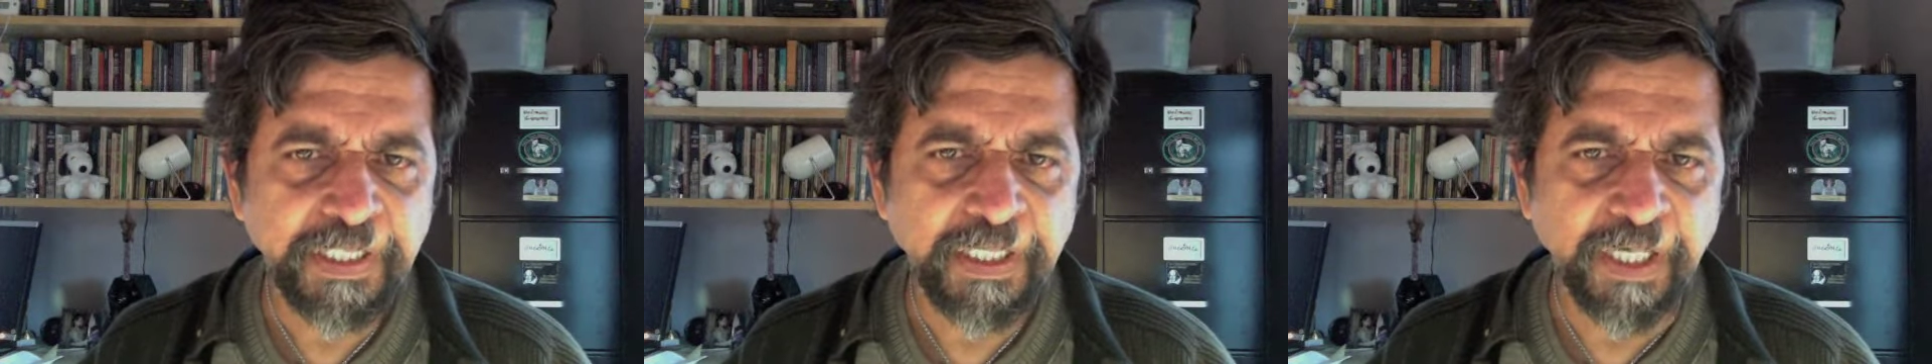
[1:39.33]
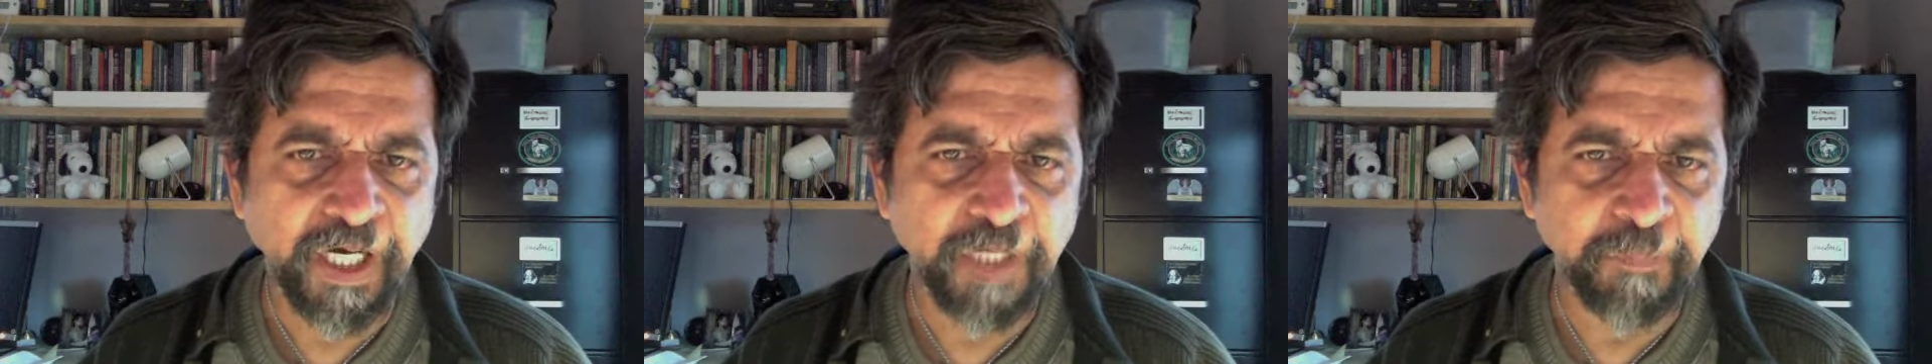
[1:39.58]

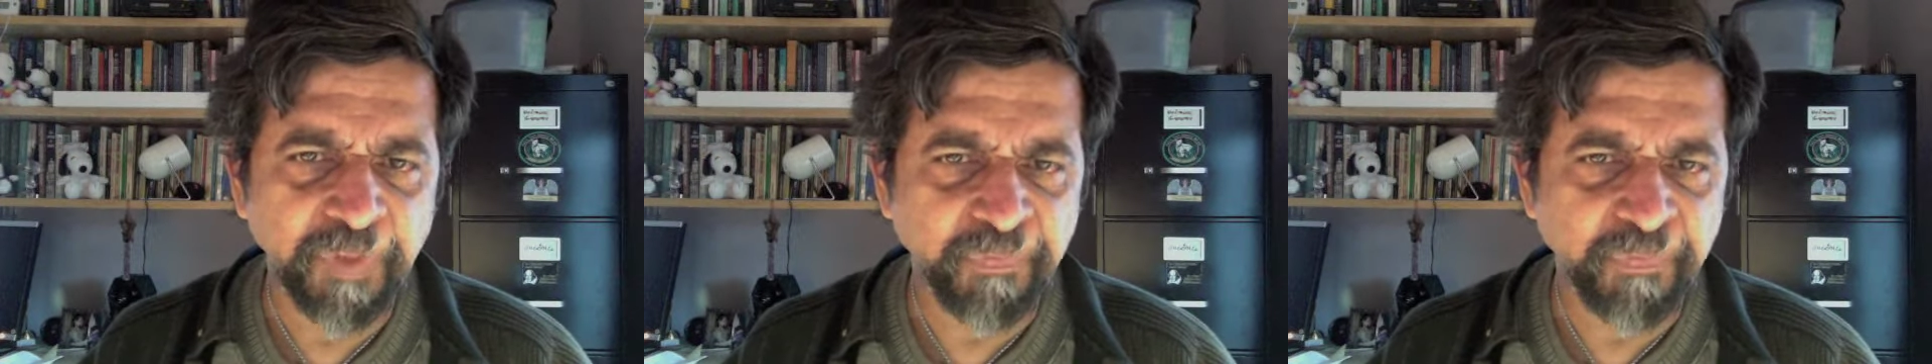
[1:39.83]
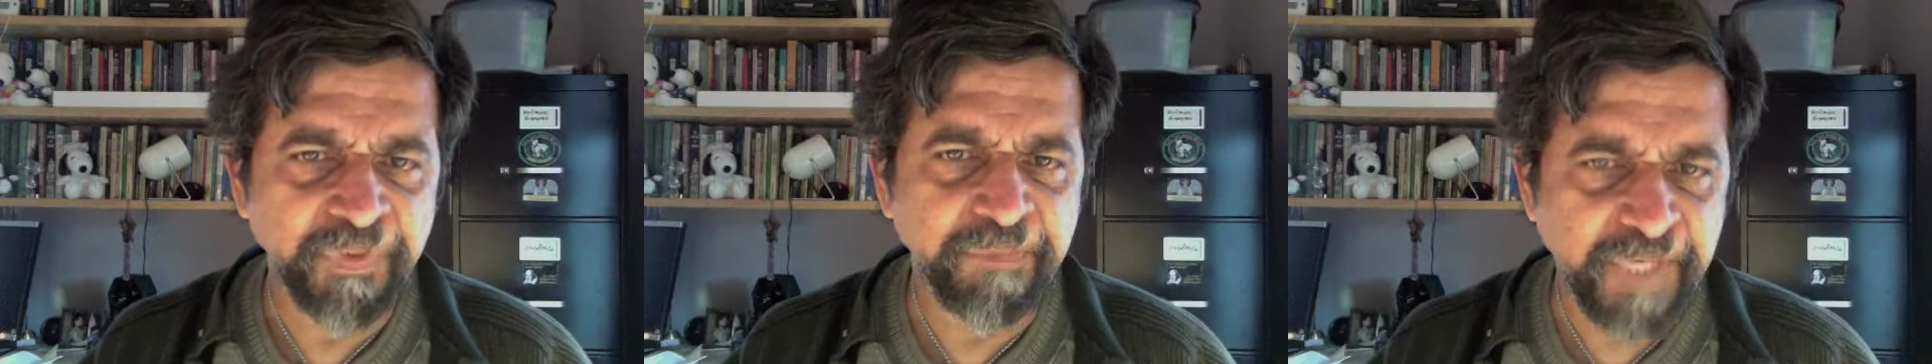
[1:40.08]
but
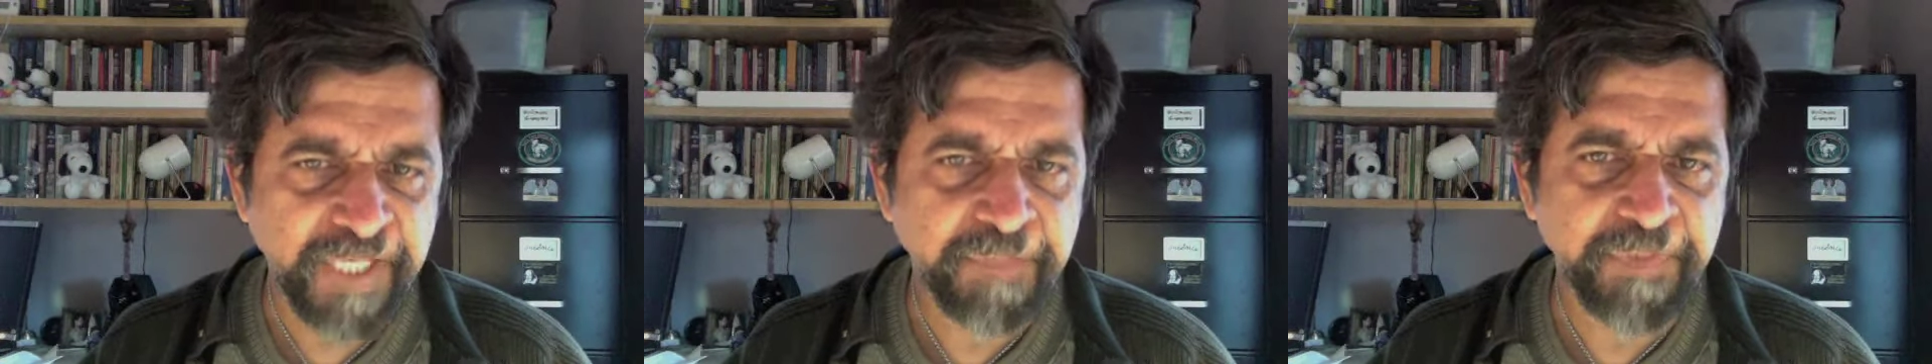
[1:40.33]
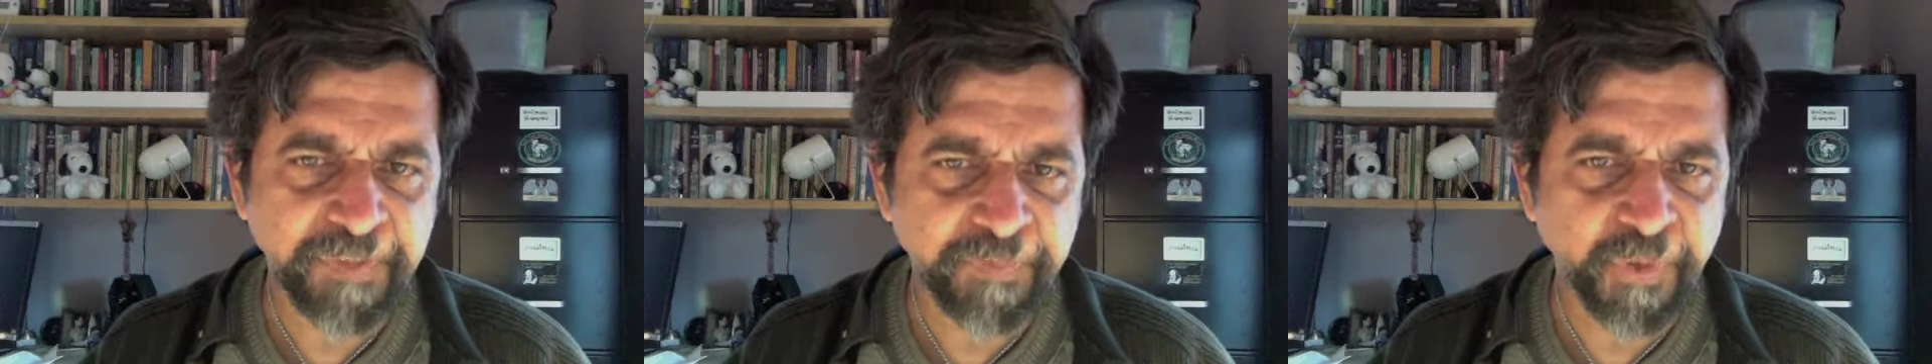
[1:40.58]
we may be
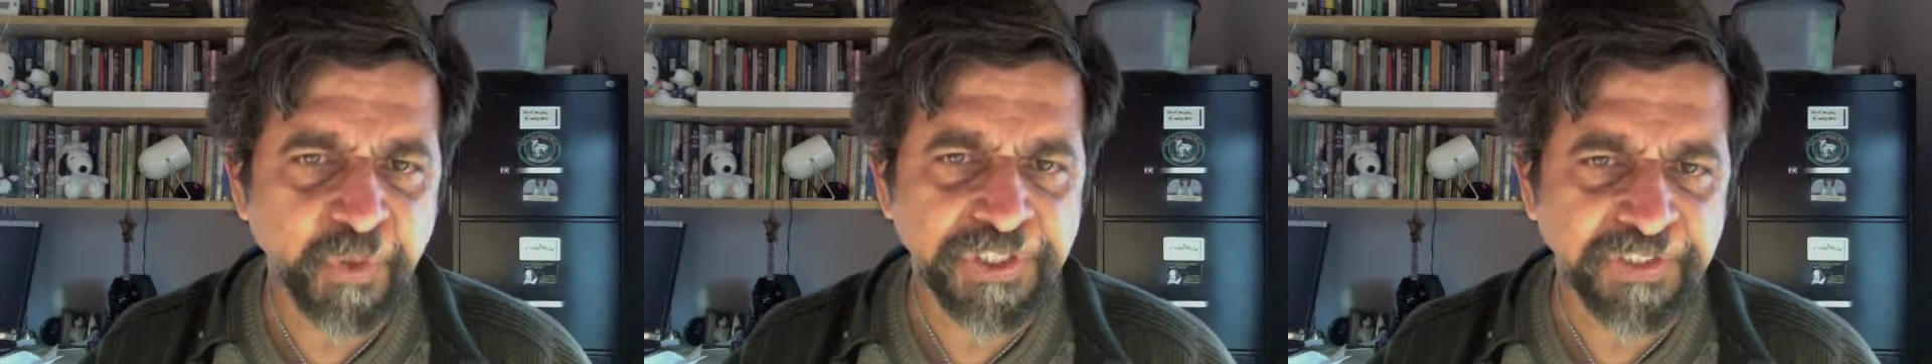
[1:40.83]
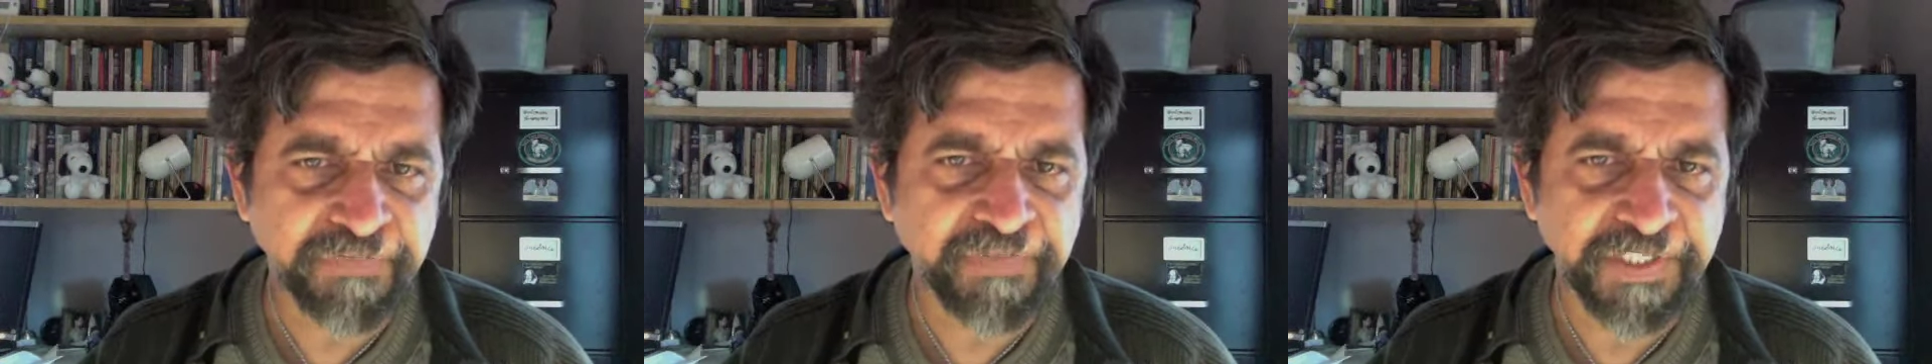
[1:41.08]
approaching
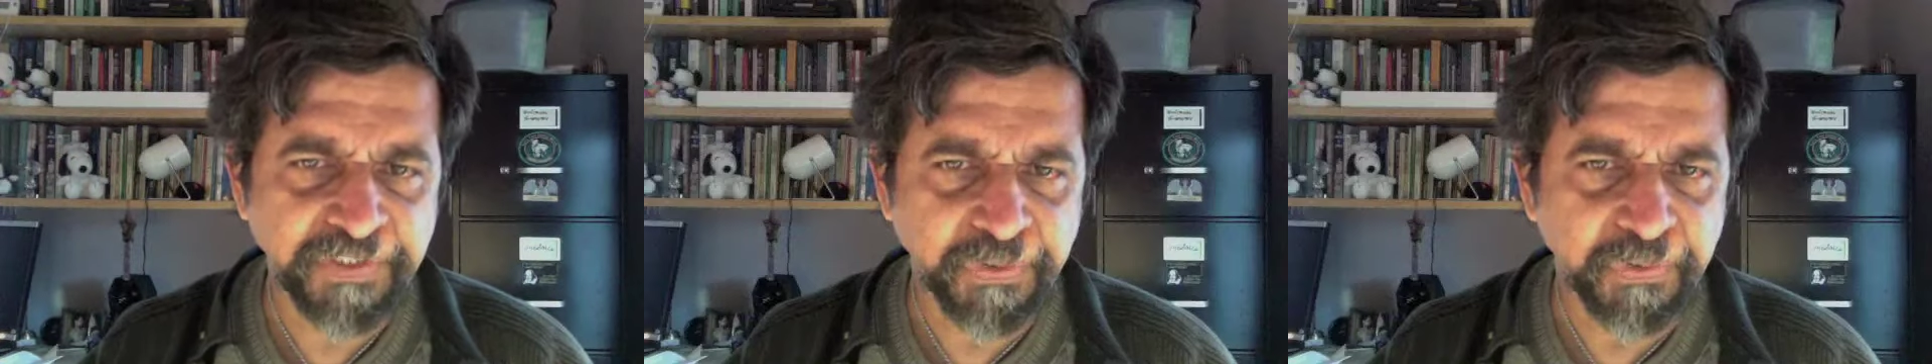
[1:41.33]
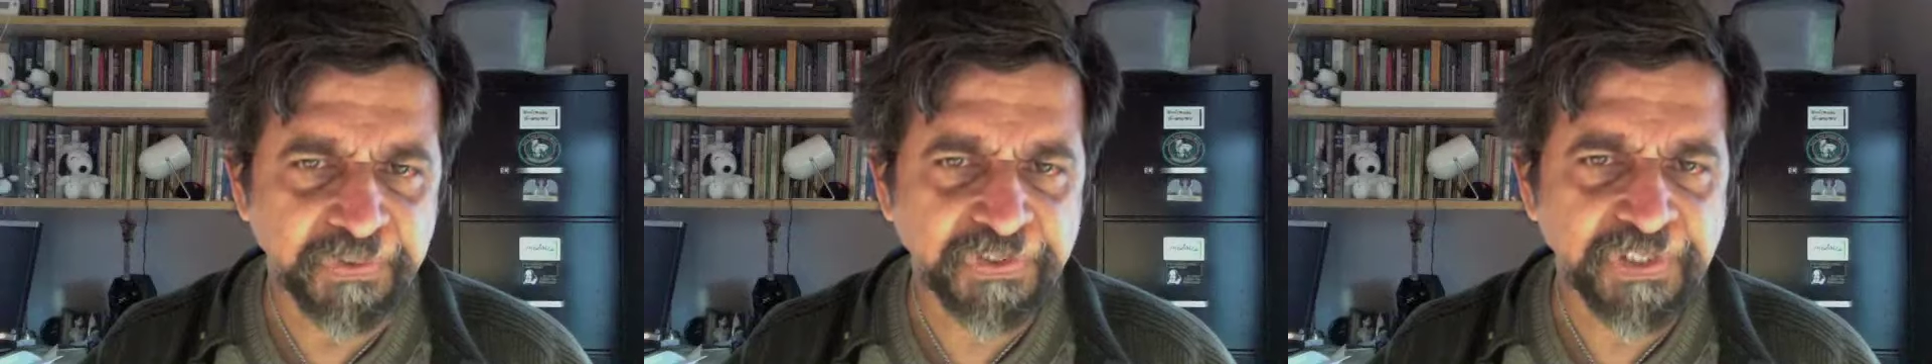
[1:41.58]

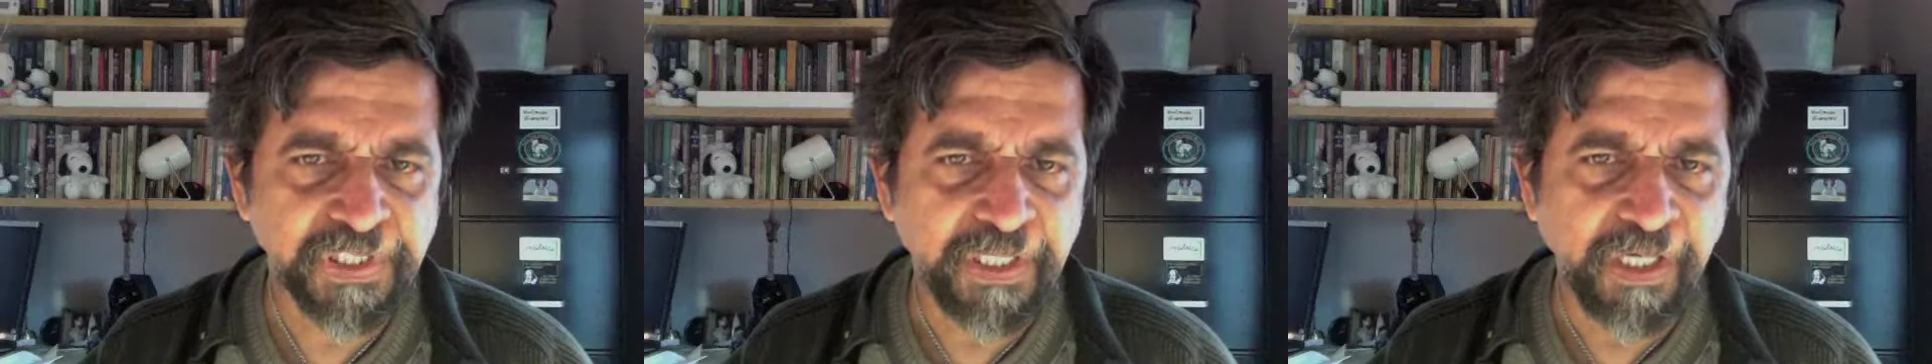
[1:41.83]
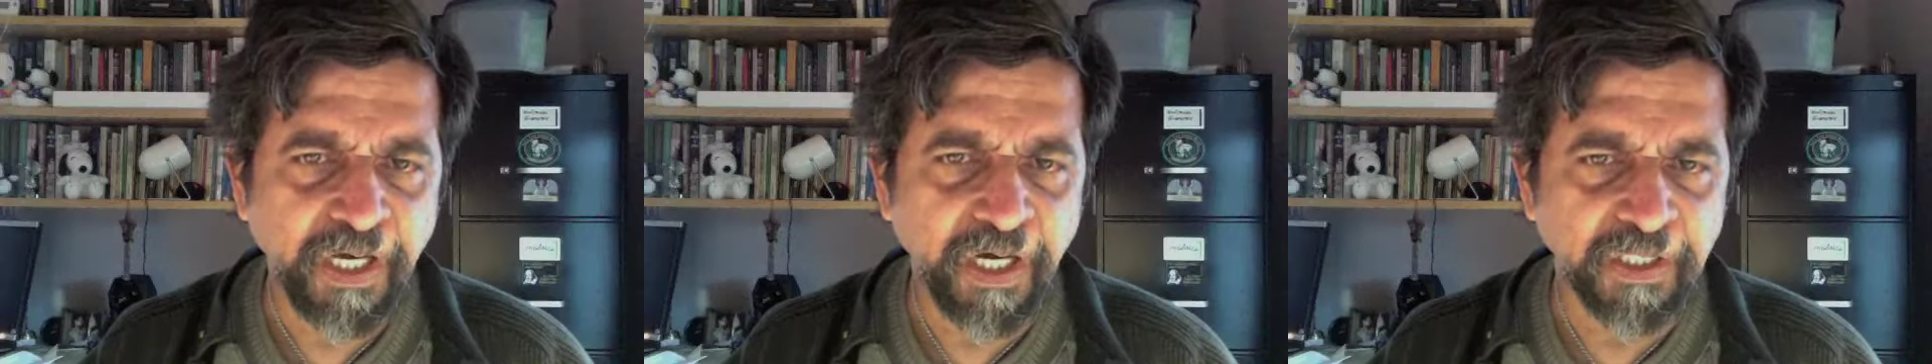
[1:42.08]
thresholds
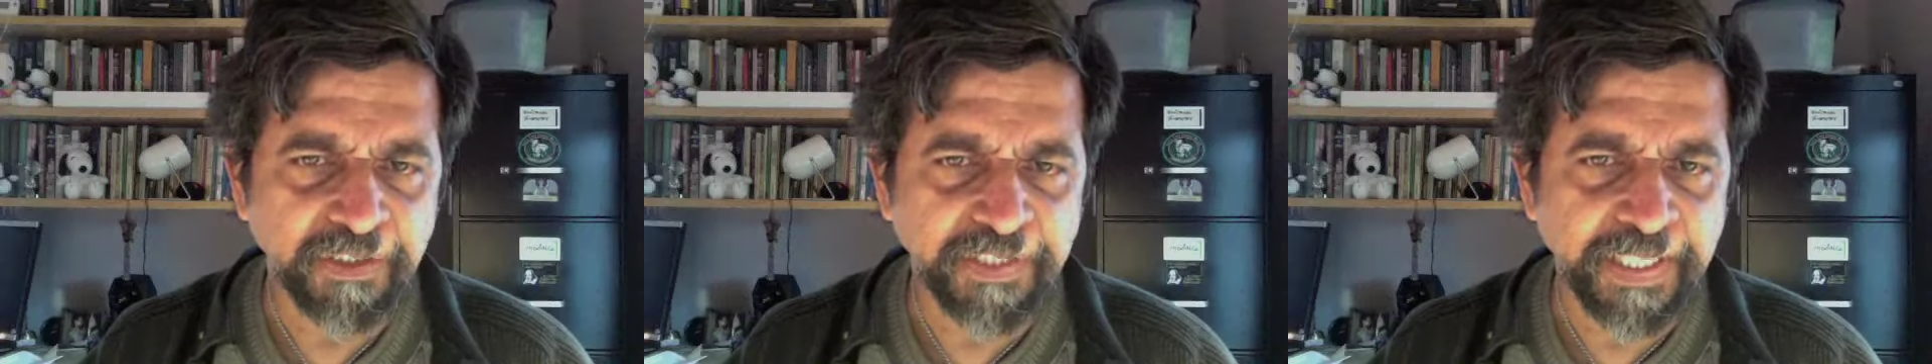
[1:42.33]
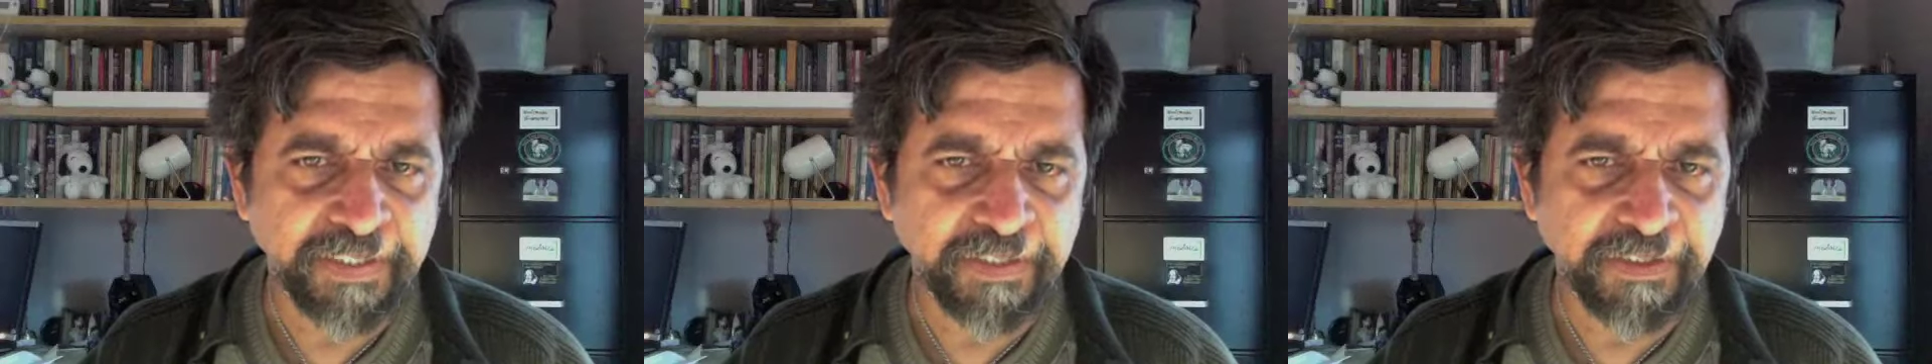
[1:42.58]
that